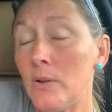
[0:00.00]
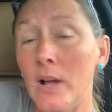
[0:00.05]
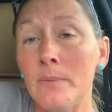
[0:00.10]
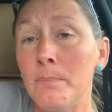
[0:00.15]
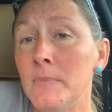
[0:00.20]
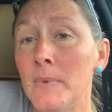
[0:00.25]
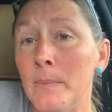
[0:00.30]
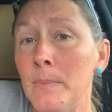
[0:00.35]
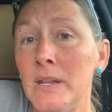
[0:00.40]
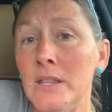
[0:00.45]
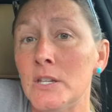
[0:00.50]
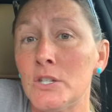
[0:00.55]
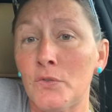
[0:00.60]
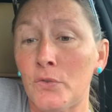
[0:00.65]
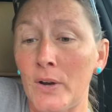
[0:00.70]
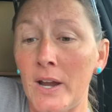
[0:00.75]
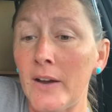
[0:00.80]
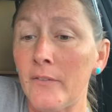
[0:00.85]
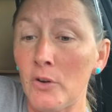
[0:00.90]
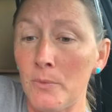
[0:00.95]
I, mean this
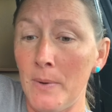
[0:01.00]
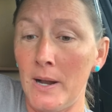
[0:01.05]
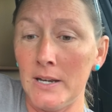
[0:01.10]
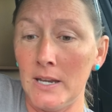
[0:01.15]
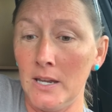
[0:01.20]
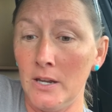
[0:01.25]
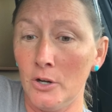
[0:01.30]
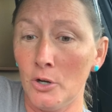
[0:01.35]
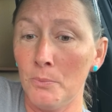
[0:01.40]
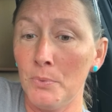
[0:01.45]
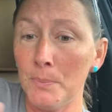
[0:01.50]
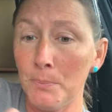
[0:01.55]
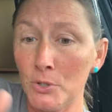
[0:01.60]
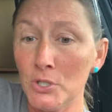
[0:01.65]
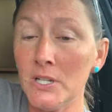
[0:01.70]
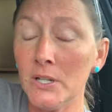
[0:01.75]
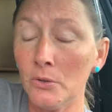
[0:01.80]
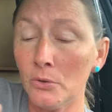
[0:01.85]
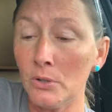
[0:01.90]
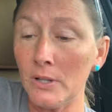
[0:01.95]
for everybody here, but
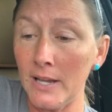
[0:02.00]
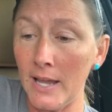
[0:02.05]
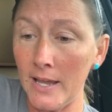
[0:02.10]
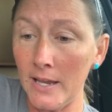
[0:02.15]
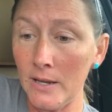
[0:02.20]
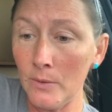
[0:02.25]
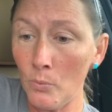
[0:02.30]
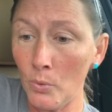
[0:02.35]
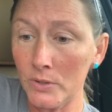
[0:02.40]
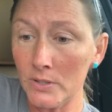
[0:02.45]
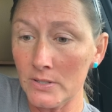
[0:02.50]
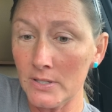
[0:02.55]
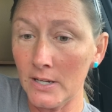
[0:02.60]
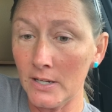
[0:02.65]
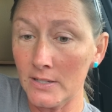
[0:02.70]
particularly I am want to say,